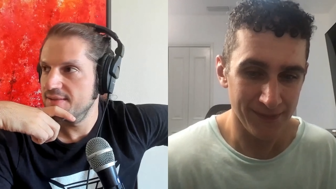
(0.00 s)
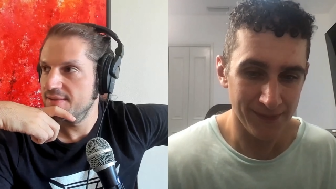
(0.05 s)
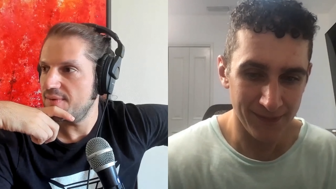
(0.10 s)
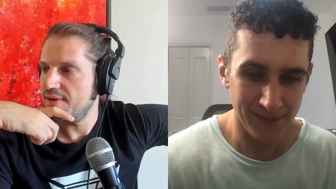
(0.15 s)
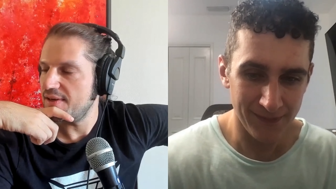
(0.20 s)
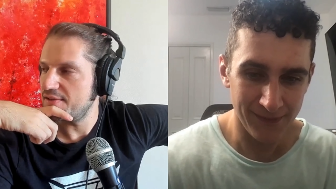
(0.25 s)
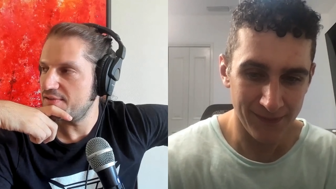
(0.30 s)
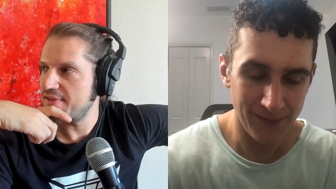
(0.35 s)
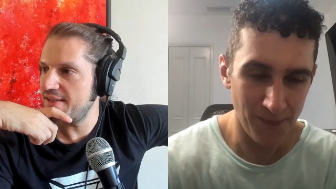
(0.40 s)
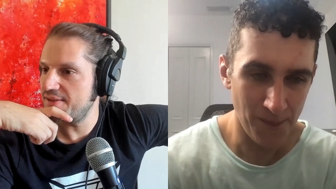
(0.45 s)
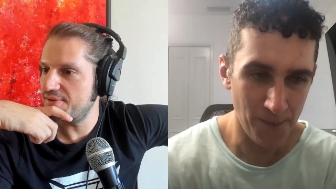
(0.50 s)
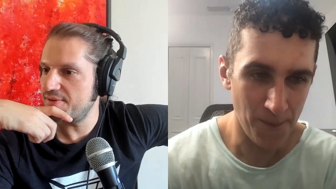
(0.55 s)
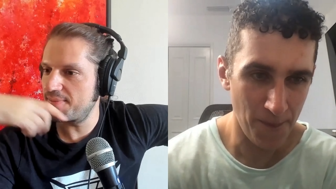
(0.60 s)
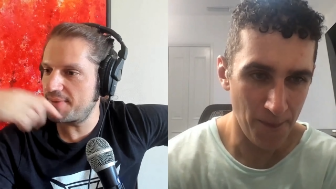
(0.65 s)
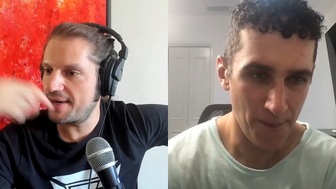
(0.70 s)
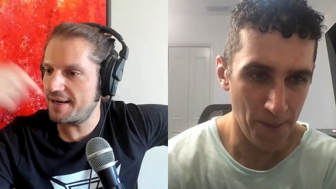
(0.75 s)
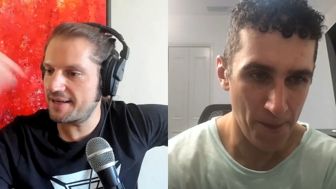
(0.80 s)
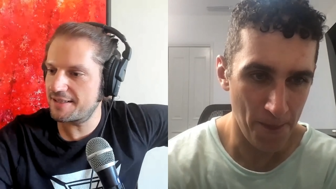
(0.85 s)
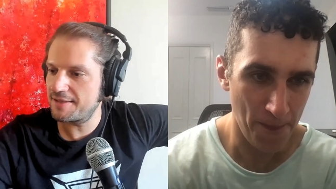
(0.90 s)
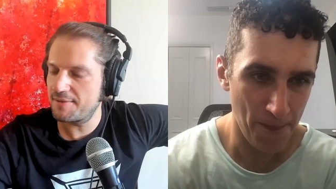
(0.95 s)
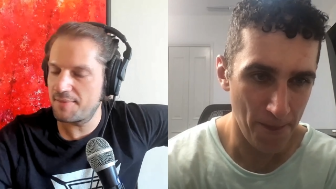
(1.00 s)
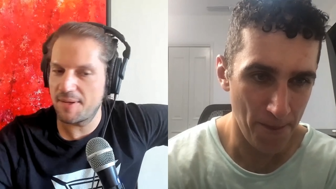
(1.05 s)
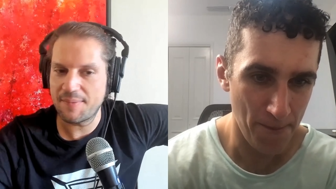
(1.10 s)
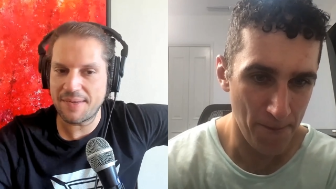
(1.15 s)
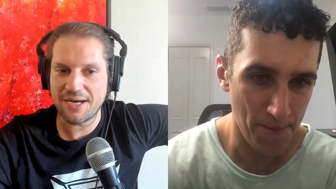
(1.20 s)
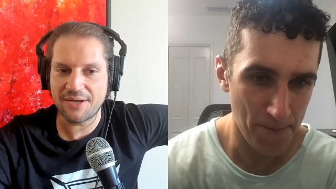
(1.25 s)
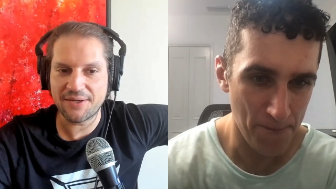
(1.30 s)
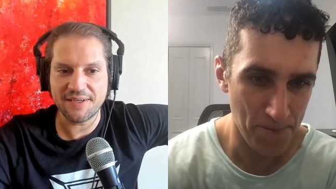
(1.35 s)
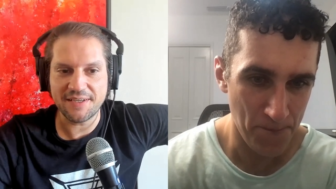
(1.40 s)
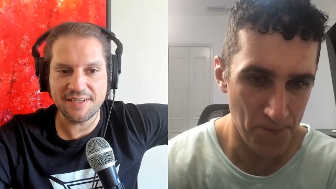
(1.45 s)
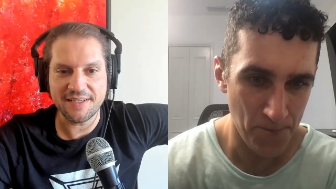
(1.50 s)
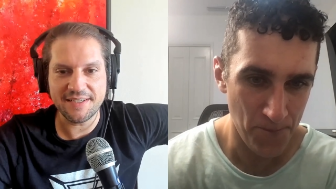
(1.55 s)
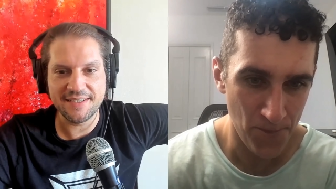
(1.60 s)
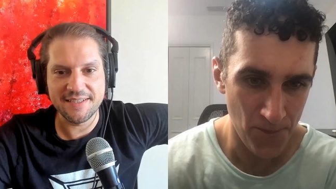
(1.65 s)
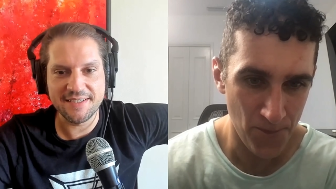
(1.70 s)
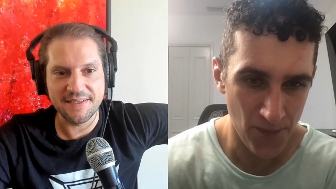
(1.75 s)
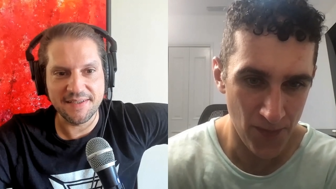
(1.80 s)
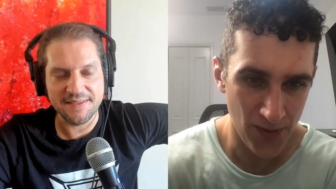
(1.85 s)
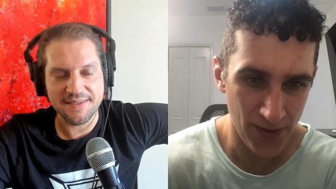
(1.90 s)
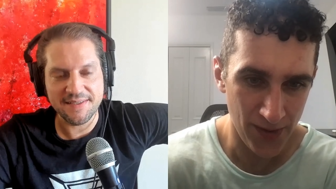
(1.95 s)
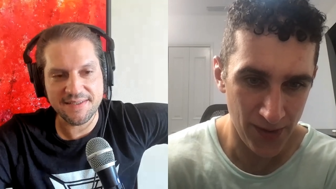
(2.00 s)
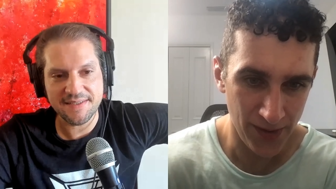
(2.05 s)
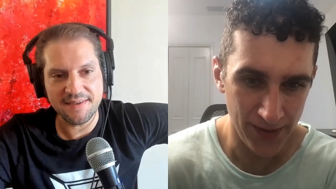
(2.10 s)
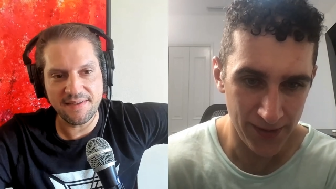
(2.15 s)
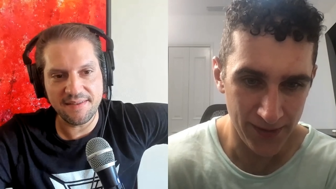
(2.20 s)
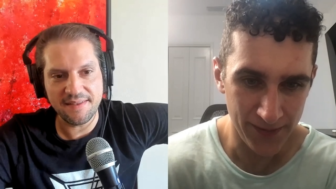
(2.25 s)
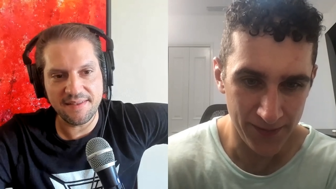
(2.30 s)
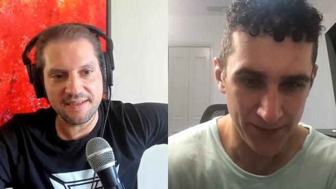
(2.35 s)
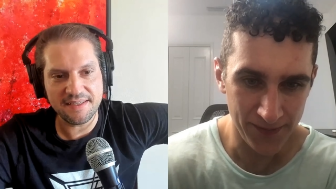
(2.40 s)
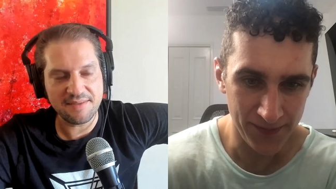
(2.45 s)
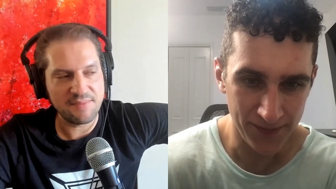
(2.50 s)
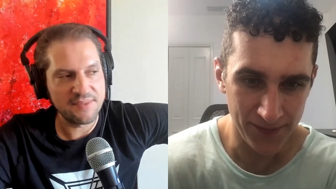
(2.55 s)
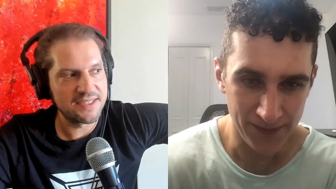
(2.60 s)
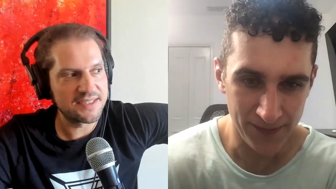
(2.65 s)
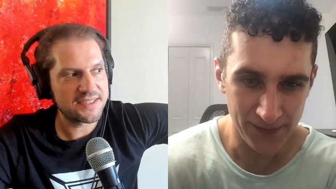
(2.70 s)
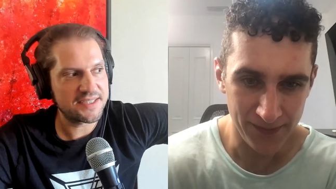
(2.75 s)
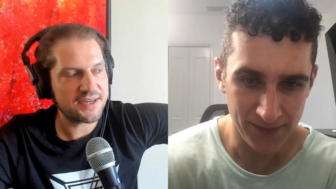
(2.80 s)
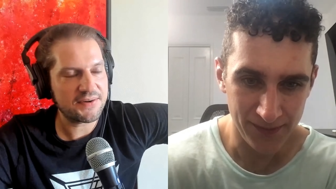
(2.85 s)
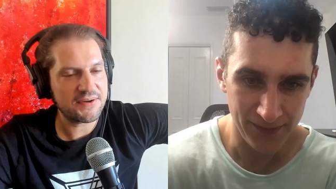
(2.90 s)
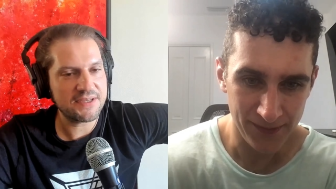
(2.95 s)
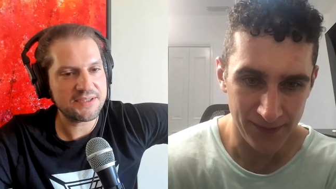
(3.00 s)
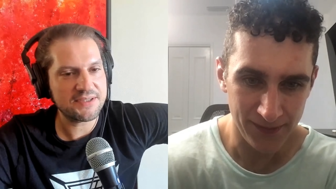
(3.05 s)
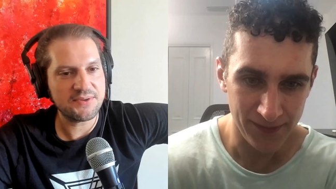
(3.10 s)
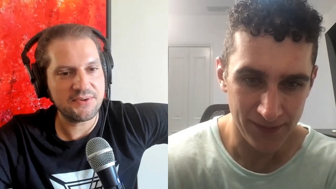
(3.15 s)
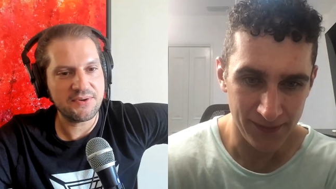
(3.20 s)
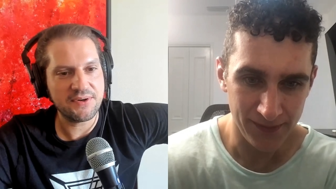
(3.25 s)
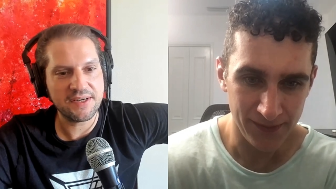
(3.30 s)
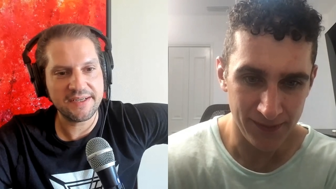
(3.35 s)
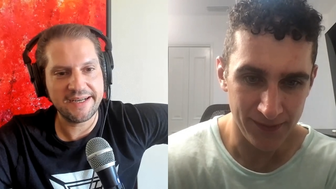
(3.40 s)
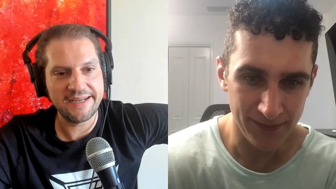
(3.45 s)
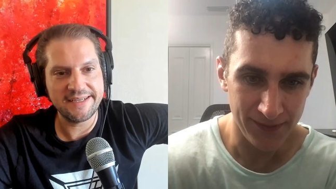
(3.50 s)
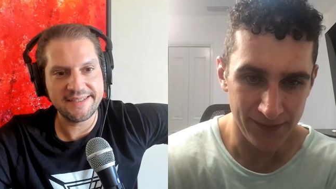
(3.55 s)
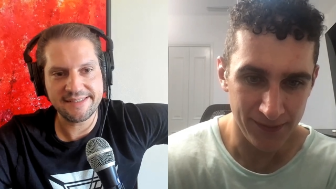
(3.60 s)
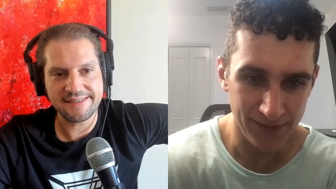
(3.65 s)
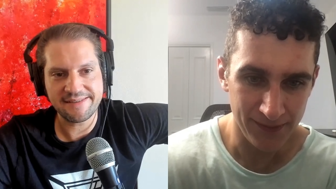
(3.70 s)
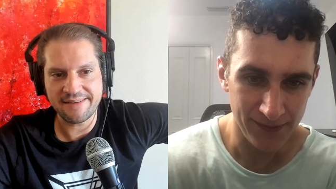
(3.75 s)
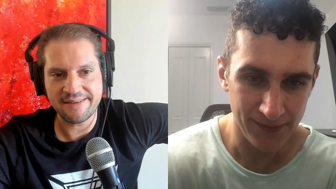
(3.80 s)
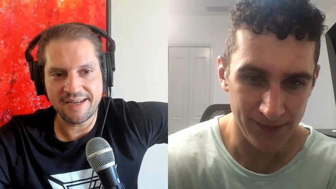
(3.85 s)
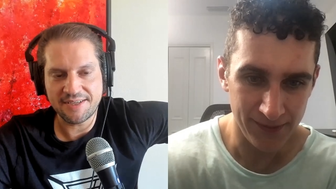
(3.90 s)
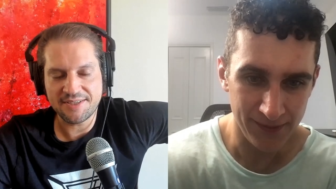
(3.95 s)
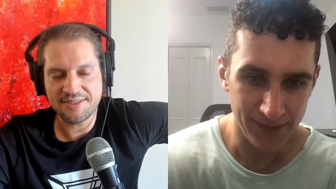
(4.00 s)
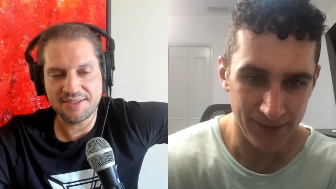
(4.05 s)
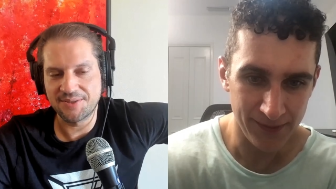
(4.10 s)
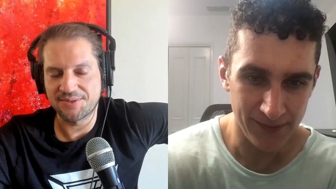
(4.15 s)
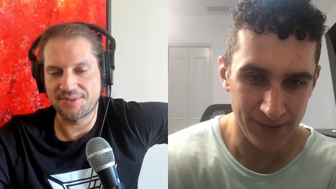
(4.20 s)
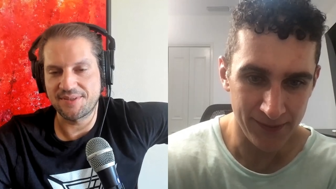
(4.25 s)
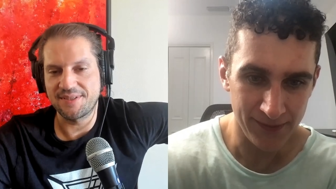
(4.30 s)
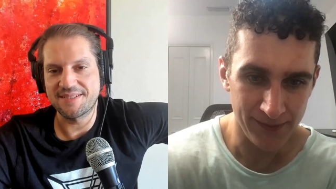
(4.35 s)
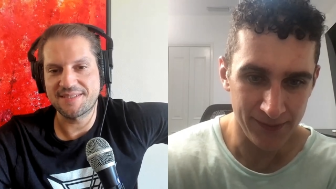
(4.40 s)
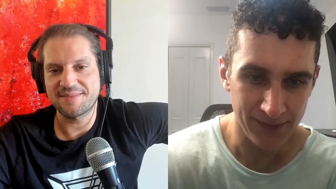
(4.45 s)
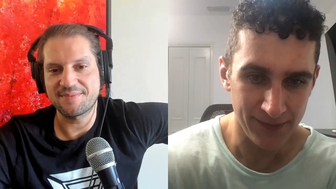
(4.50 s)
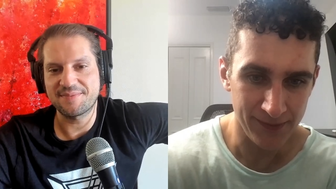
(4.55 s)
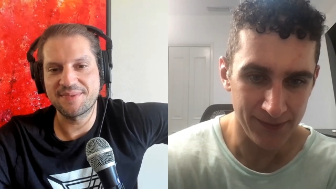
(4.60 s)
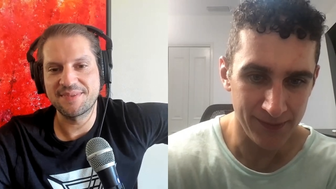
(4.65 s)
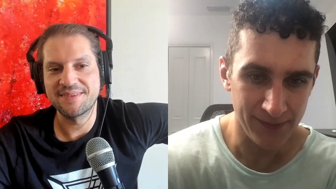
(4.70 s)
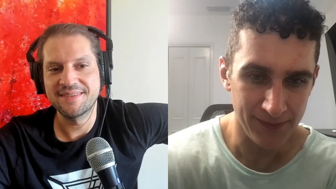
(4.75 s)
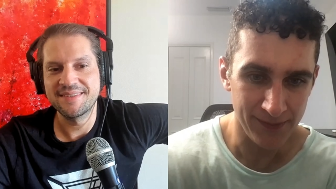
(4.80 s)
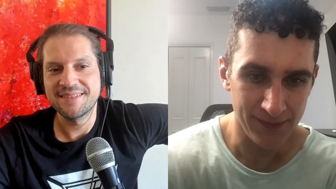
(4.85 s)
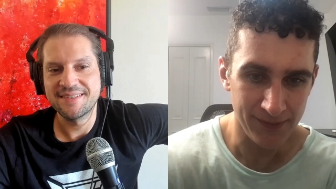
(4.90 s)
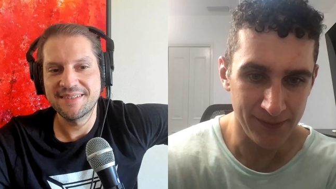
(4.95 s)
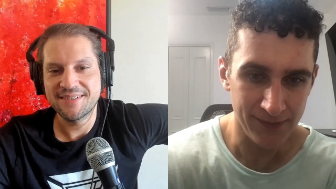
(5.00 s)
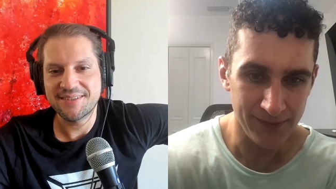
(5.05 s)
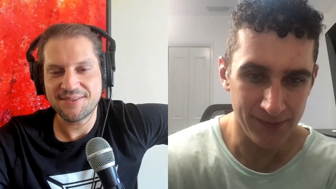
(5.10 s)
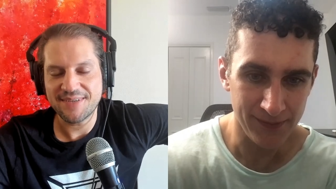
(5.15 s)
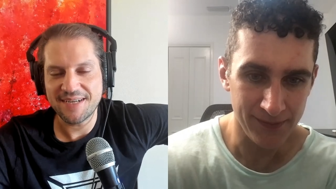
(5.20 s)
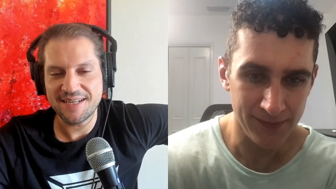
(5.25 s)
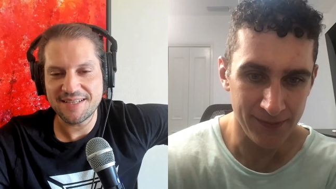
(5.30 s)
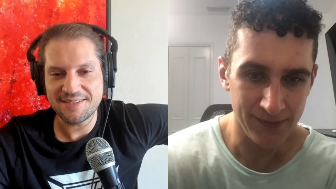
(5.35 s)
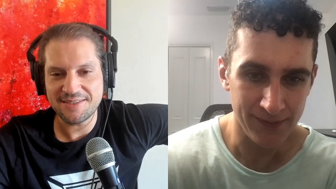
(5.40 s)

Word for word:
Speaker 1: what I find remarkable about it is that the military is organized like socialism, right?